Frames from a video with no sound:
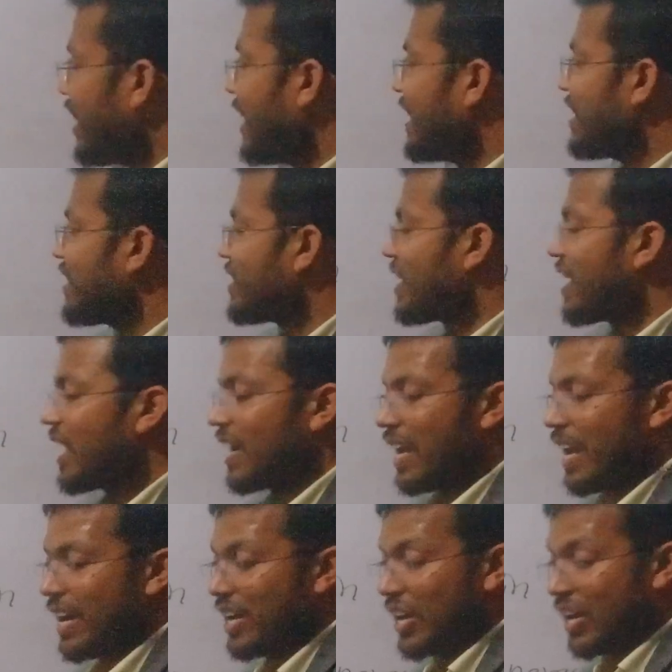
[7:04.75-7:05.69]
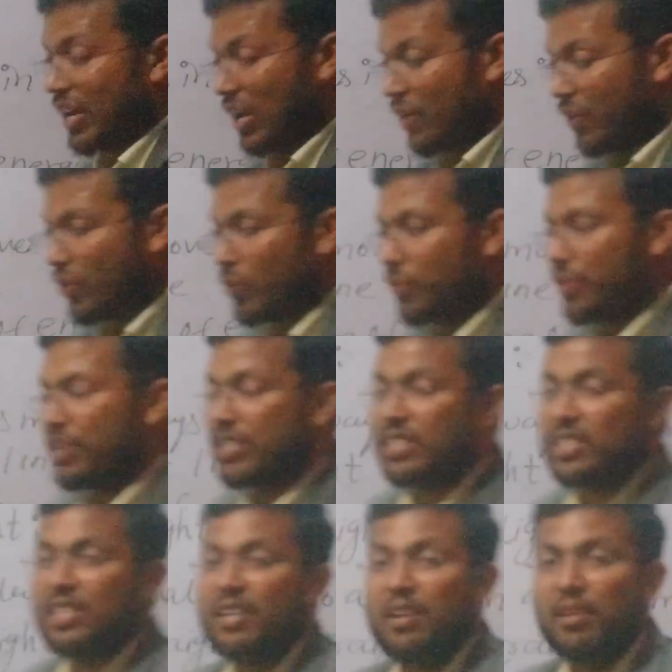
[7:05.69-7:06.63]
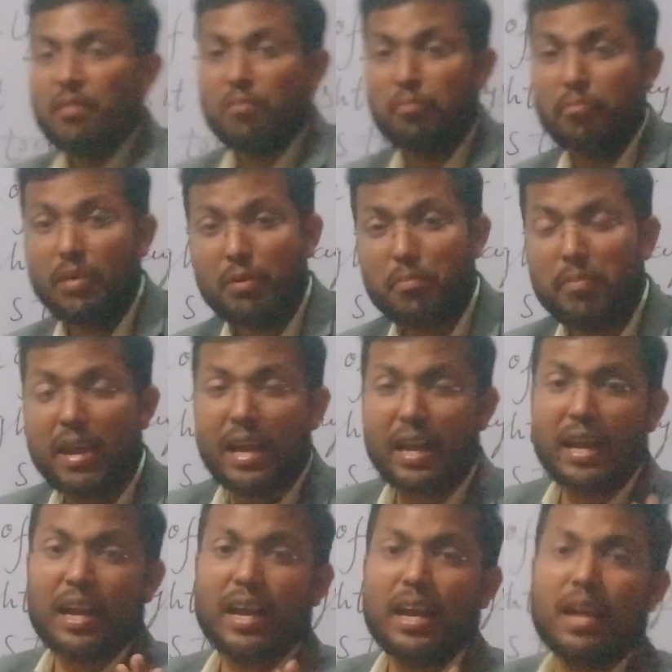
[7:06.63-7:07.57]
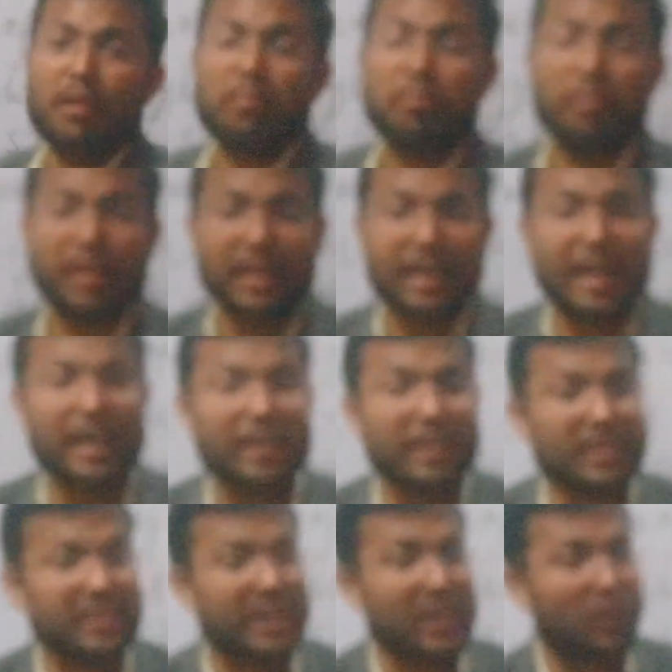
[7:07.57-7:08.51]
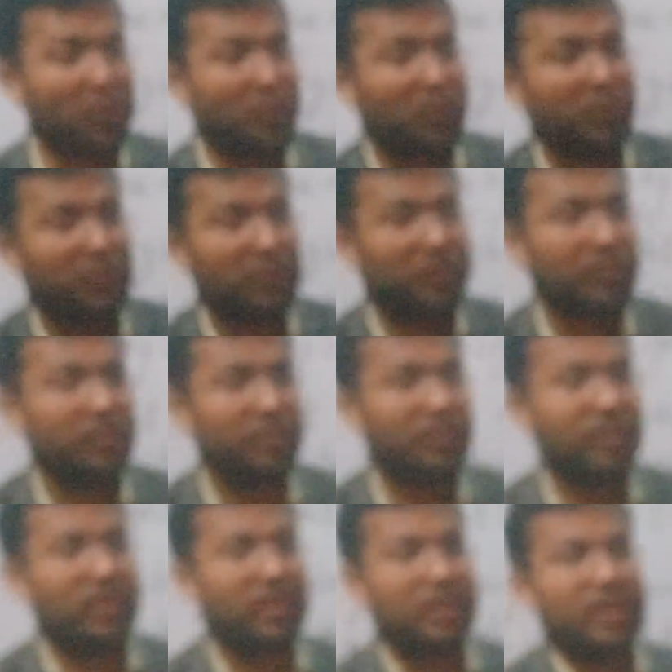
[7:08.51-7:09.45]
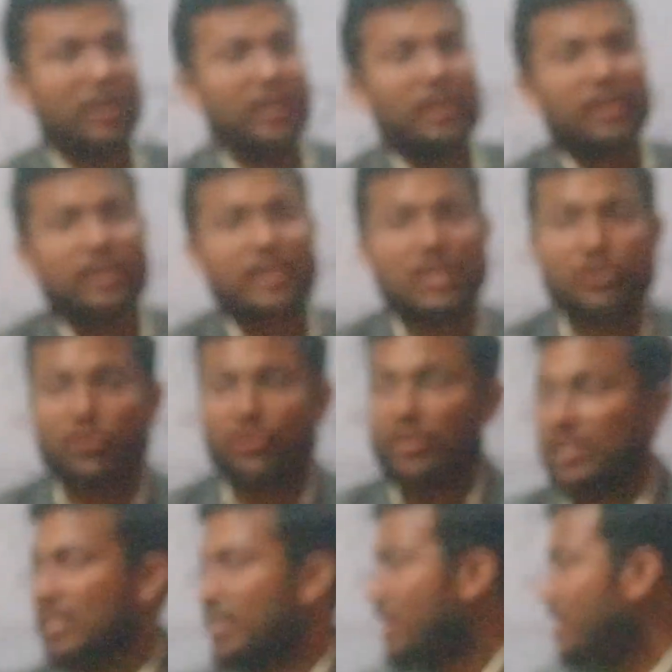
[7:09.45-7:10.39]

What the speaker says: in a straight line, due to which we get the shadow. This you see